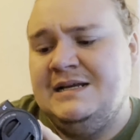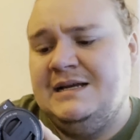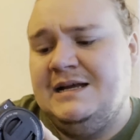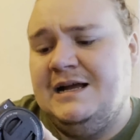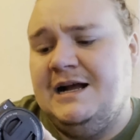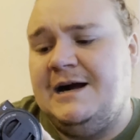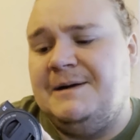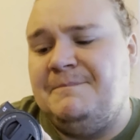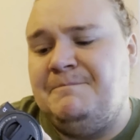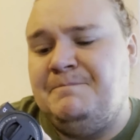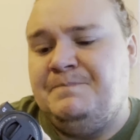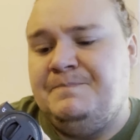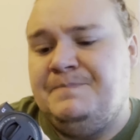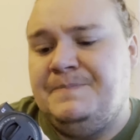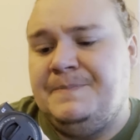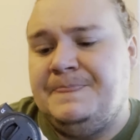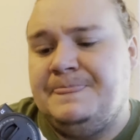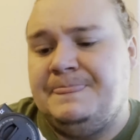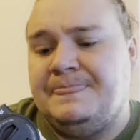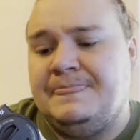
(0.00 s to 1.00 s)

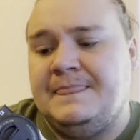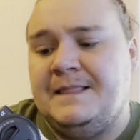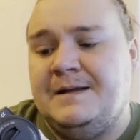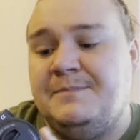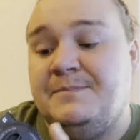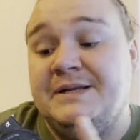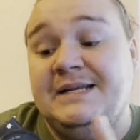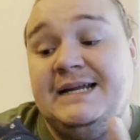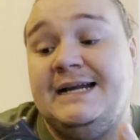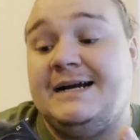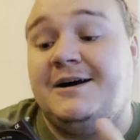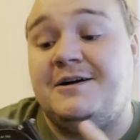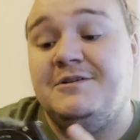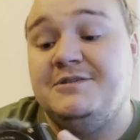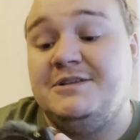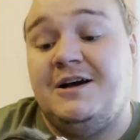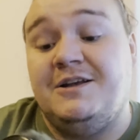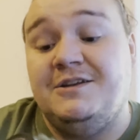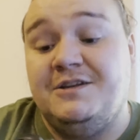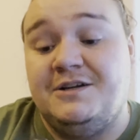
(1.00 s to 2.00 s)
But yeah,
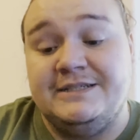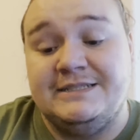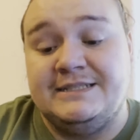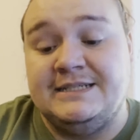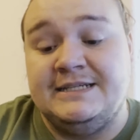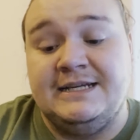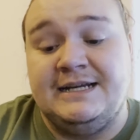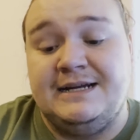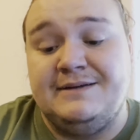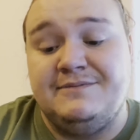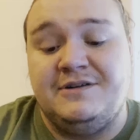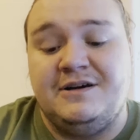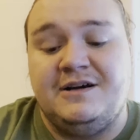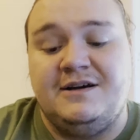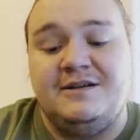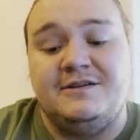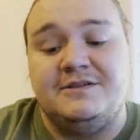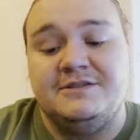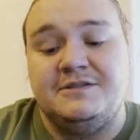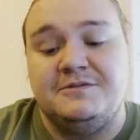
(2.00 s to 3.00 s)
I like the camera. I
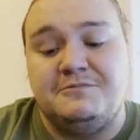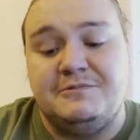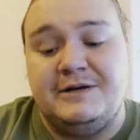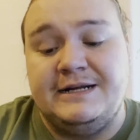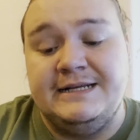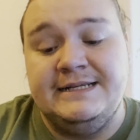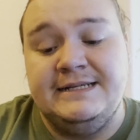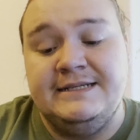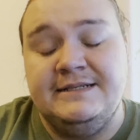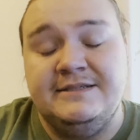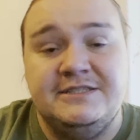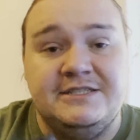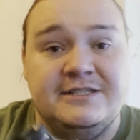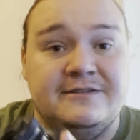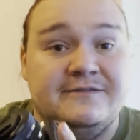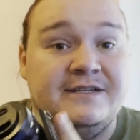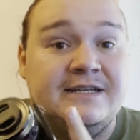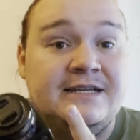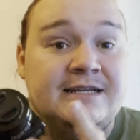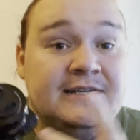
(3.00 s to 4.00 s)
like the weightiness
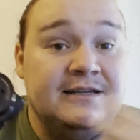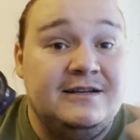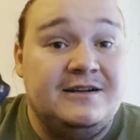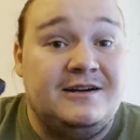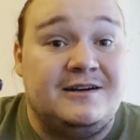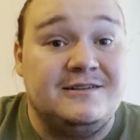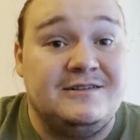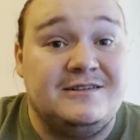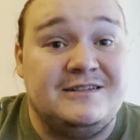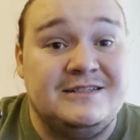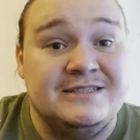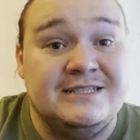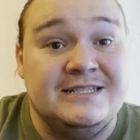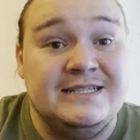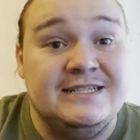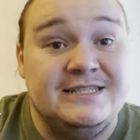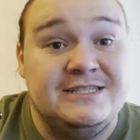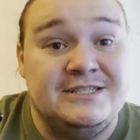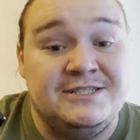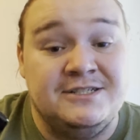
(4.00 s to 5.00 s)
of it. I like that
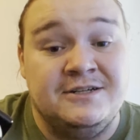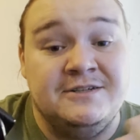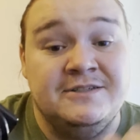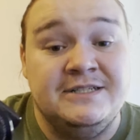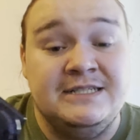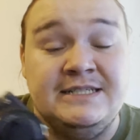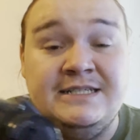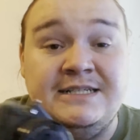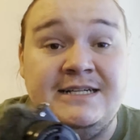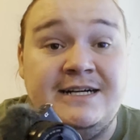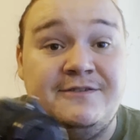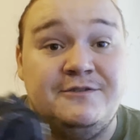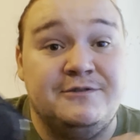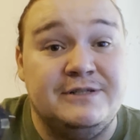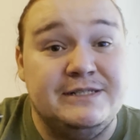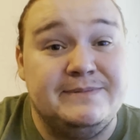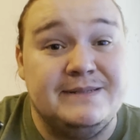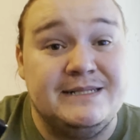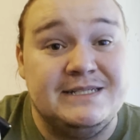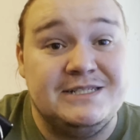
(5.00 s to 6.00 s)
it's Sony. I've
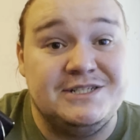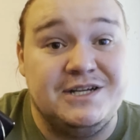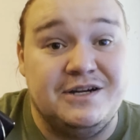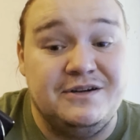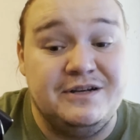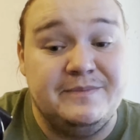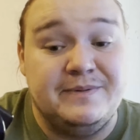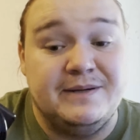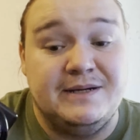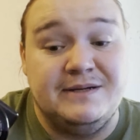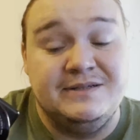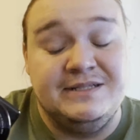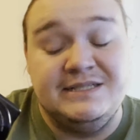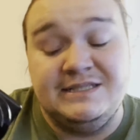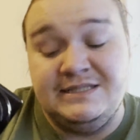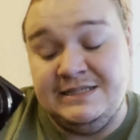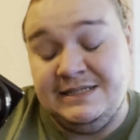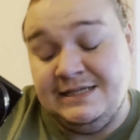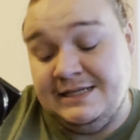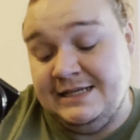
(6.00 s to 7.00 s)
always been a Sony
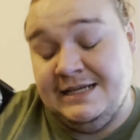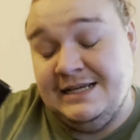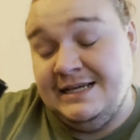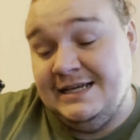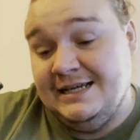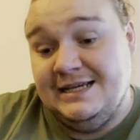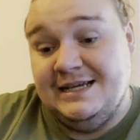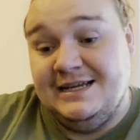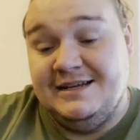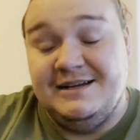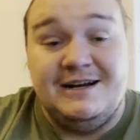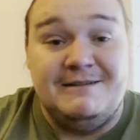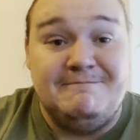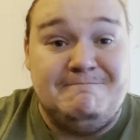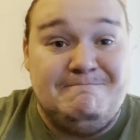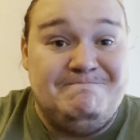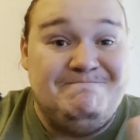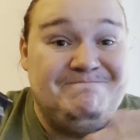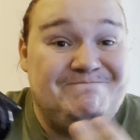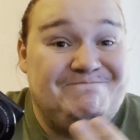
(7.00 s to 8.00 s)
pony.
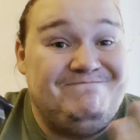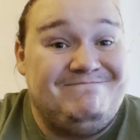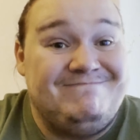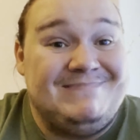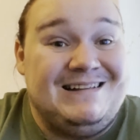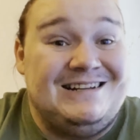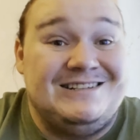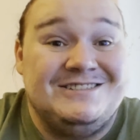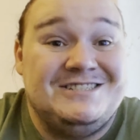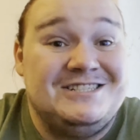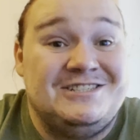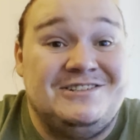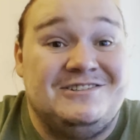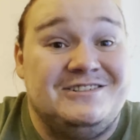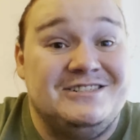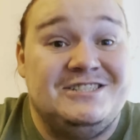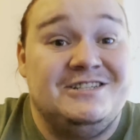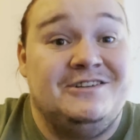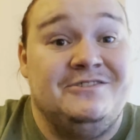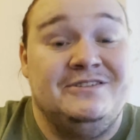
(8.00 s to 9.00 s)
I just like
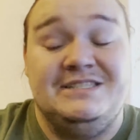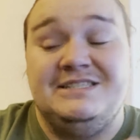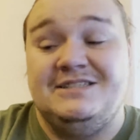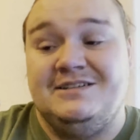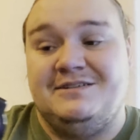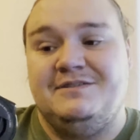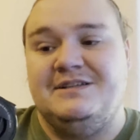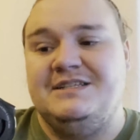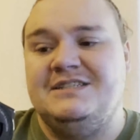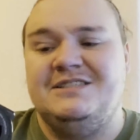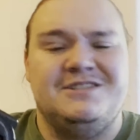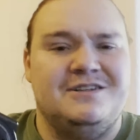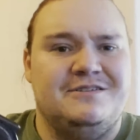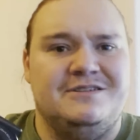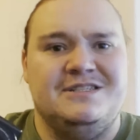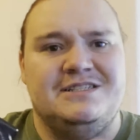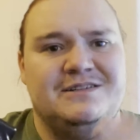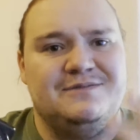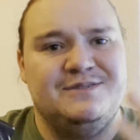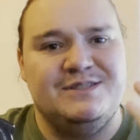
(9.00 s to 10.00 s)
Sony stuff. I think Sony
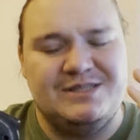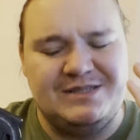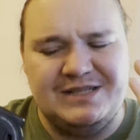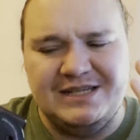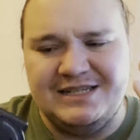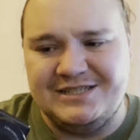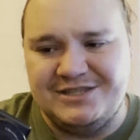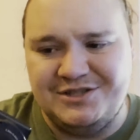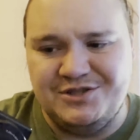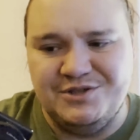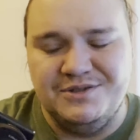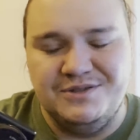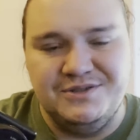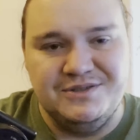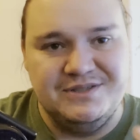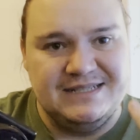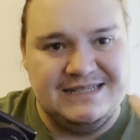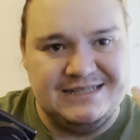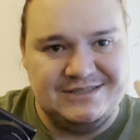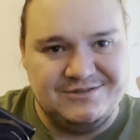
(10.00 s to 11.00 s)
stuff is
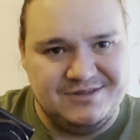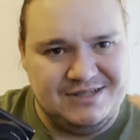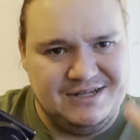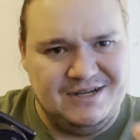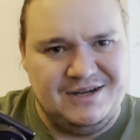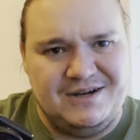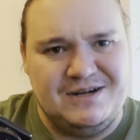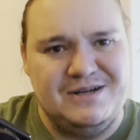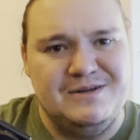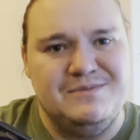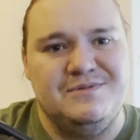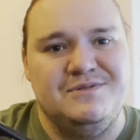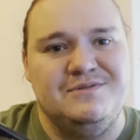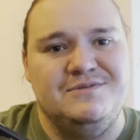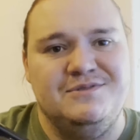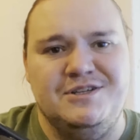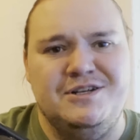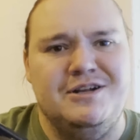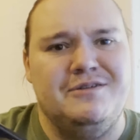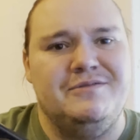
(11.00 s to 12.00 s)
good. It's reliable.
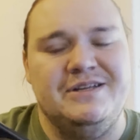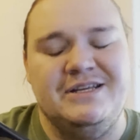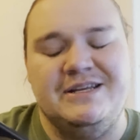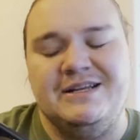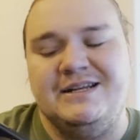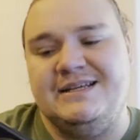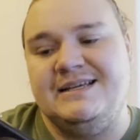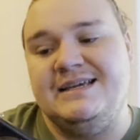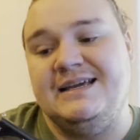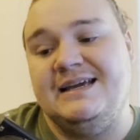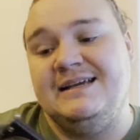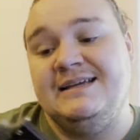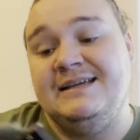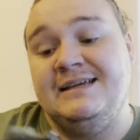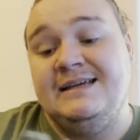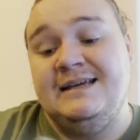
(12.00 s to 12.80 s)
You know what you're going to get.